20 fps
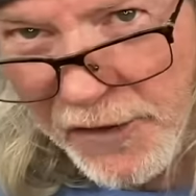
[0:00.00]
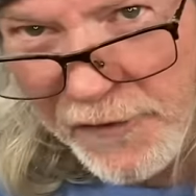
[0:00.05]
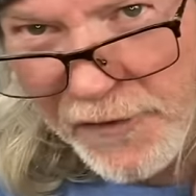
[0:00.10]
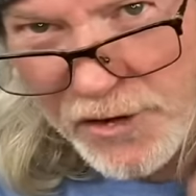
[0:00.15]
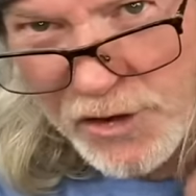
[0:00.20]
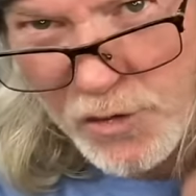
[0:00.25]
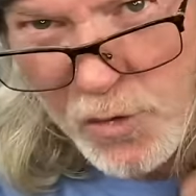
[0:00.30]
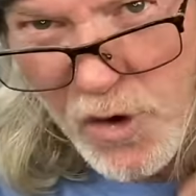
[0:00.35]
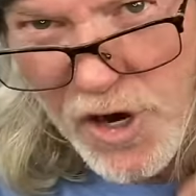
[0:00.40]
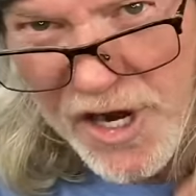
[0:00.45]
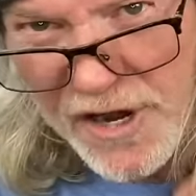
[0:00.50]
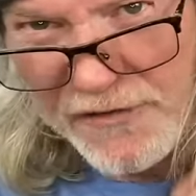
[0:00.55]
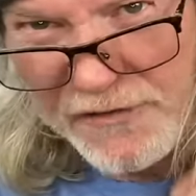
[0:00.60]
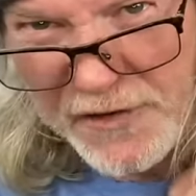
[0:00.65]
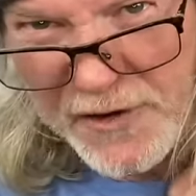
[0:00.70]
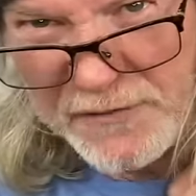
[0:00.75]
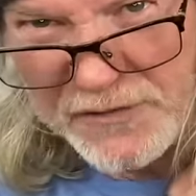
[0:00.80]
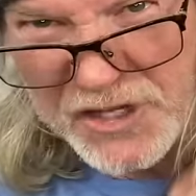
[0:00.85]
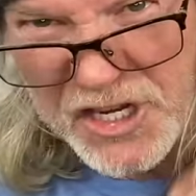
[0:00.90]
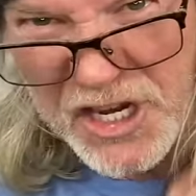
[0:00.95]

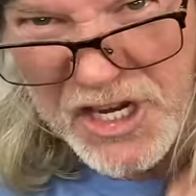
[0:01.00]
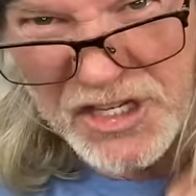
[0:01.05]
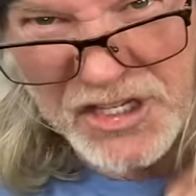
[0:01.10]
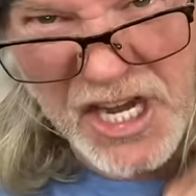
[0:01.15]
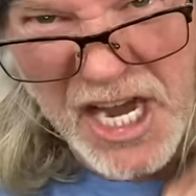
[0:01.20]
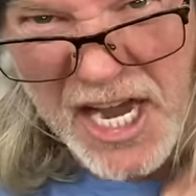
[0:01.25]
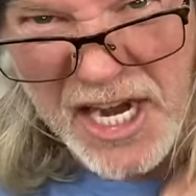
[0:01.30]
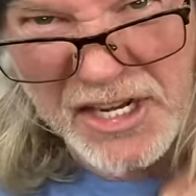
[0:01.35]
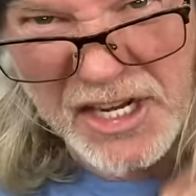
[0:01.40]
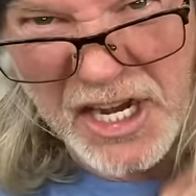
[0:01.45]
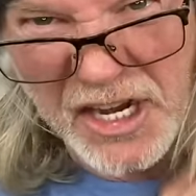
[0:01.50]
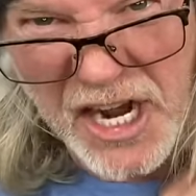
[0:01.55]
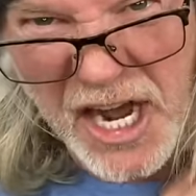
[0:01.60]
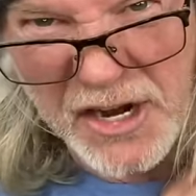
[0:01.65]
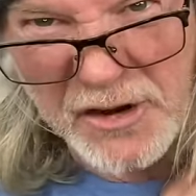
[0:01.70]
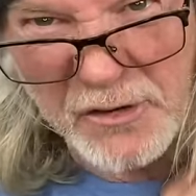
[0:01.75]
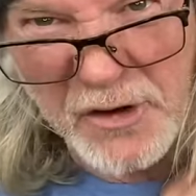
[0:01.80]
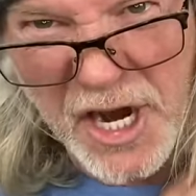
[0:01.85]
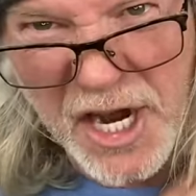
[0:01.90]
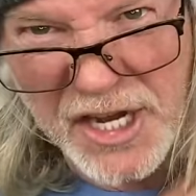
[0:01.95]
2015's Hand Cannot
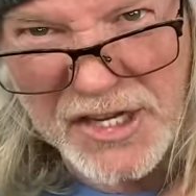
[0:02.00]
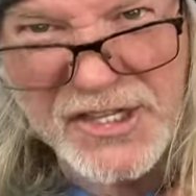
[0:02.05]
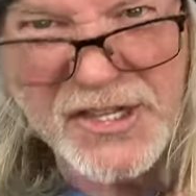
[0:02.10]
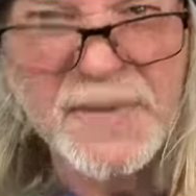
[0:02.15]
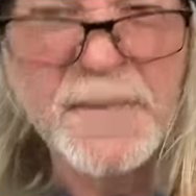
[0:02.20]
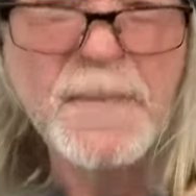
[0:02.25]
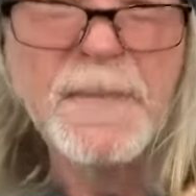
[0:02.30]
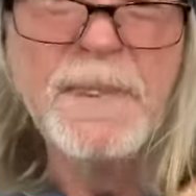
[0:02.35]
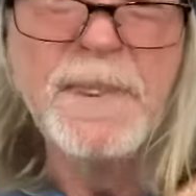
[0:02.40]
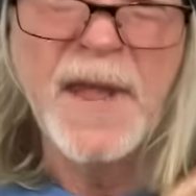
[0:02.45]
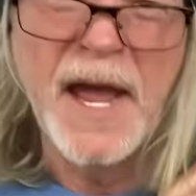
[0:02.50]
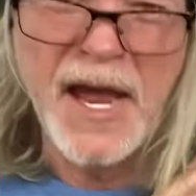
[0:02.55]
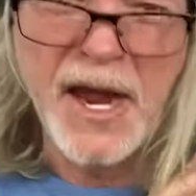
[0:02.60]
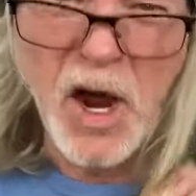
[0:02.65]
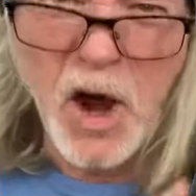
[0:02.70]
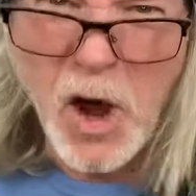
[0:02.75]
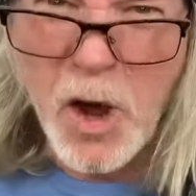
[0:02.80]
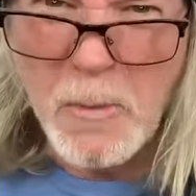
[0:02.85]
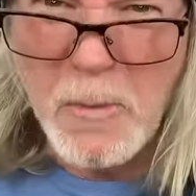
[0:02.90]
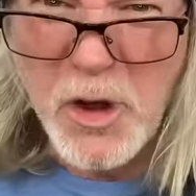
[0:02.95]
Erase. I
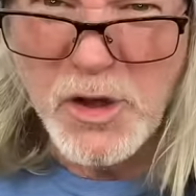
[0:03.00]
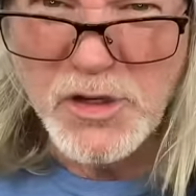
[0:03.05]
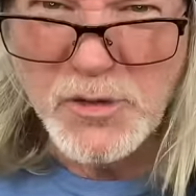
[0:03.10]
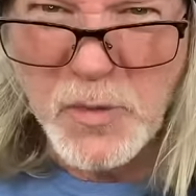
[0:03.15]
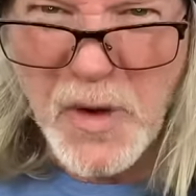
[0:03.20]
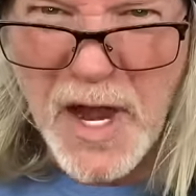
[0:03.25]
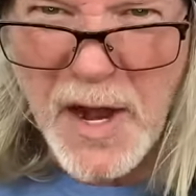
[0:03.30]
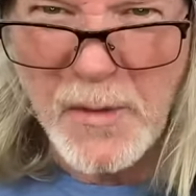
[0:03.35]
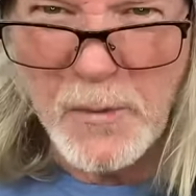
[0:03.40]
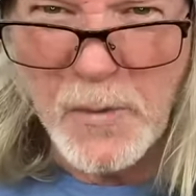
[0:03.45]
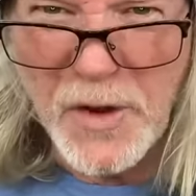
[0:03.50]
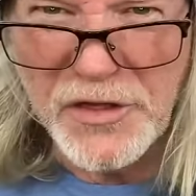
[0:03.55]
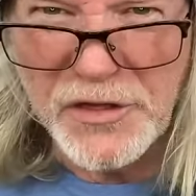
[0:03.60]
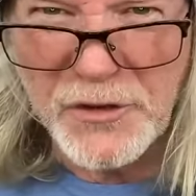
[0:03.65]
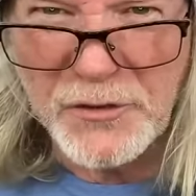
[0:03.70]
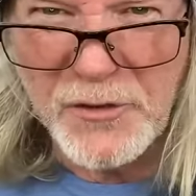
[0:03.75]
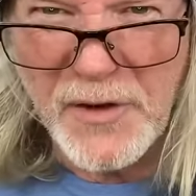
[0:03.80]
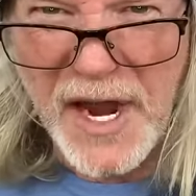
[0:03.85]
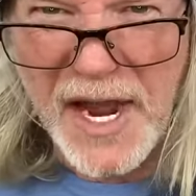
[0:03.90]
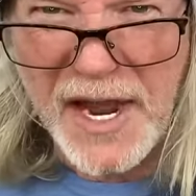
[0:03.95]
almost went with The
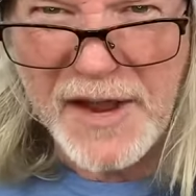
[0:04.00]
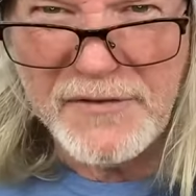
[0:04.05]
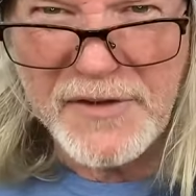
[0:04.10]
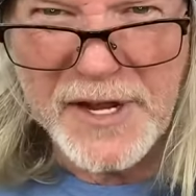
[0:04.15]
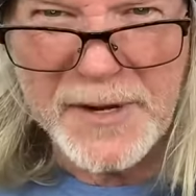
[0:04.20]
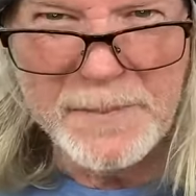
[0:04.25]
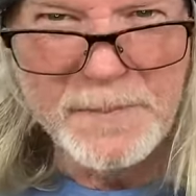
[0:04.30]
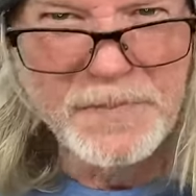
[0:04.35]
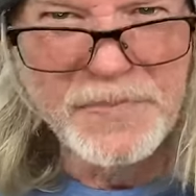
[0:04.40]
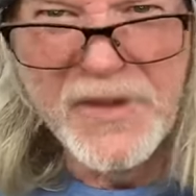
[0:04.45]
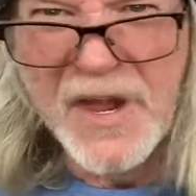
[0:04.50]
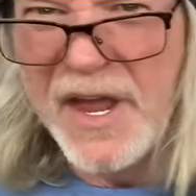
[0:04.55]
Raven.